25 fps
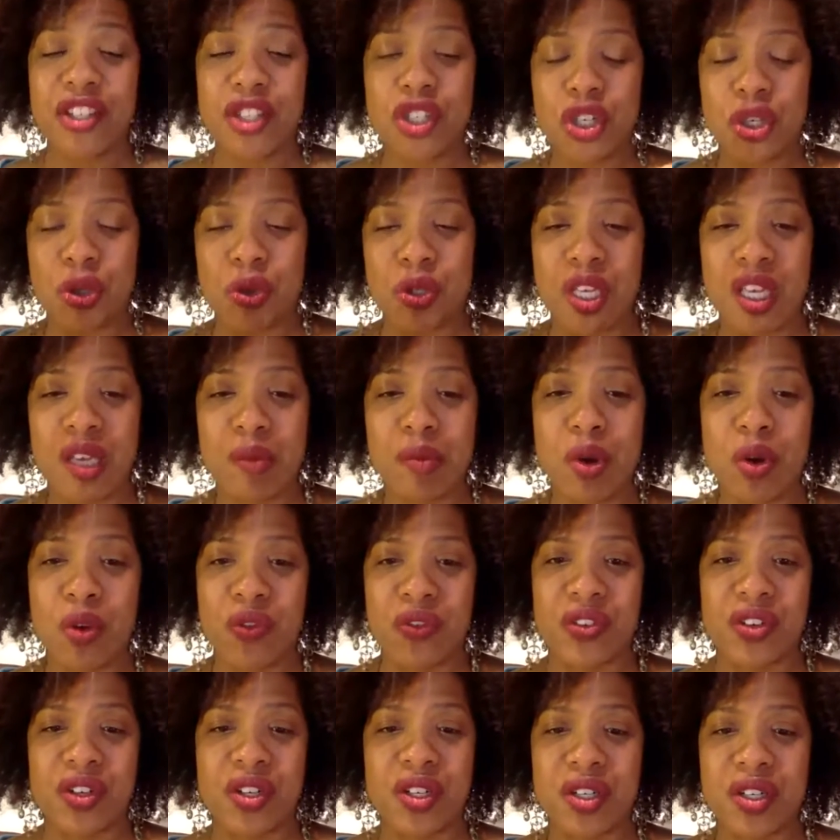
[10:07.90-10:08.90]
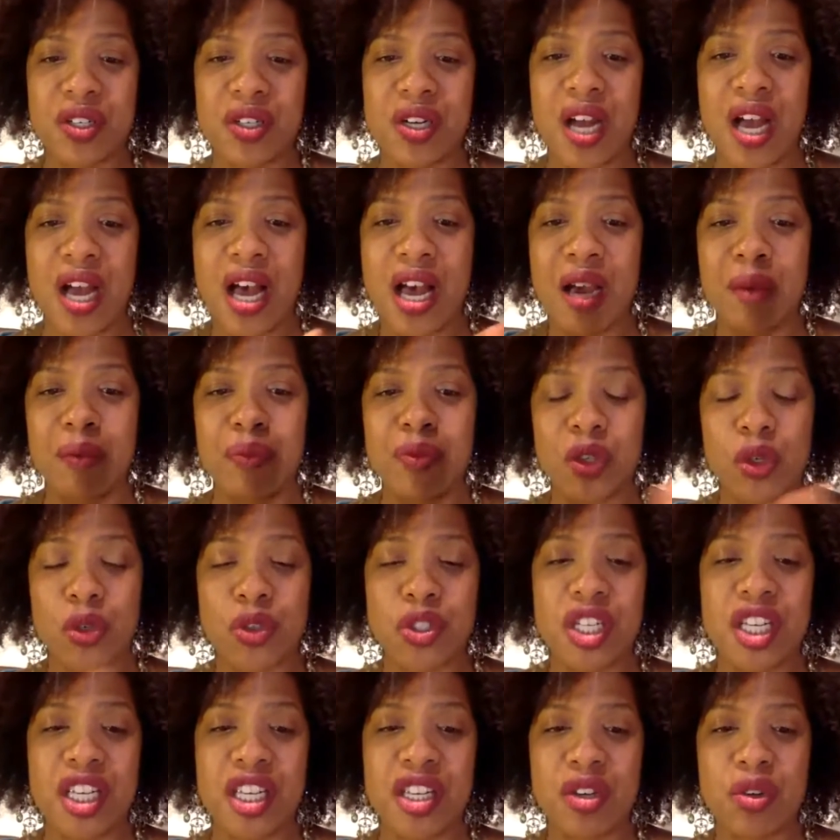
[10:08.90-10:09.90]
choose him over
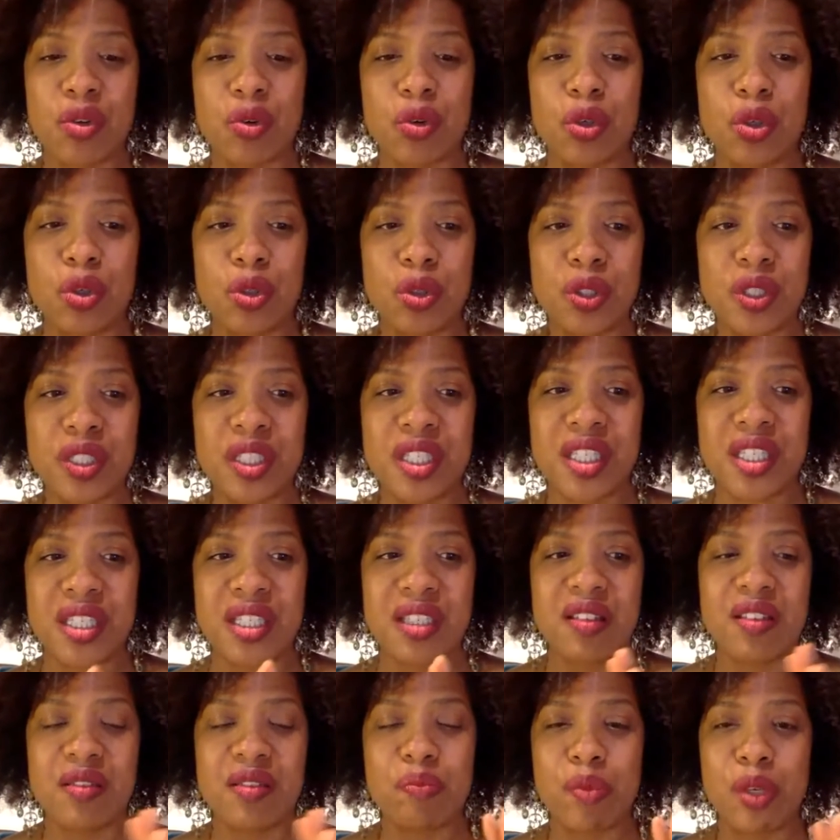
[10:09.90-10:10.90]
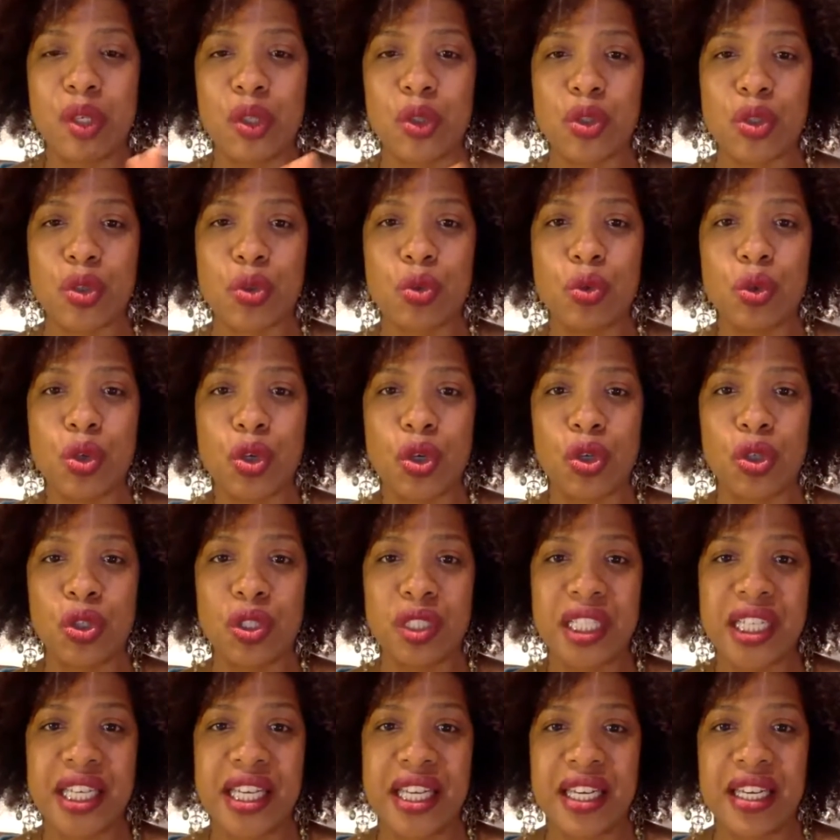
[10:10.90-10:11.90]
13-year-old middle school girl
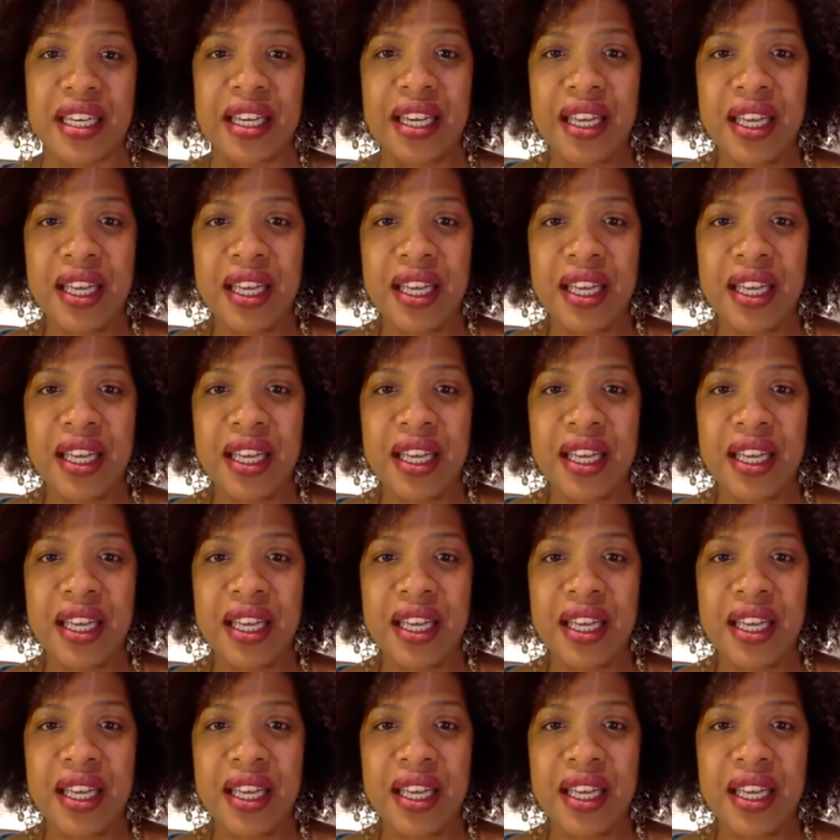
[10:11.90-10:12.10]
Lee.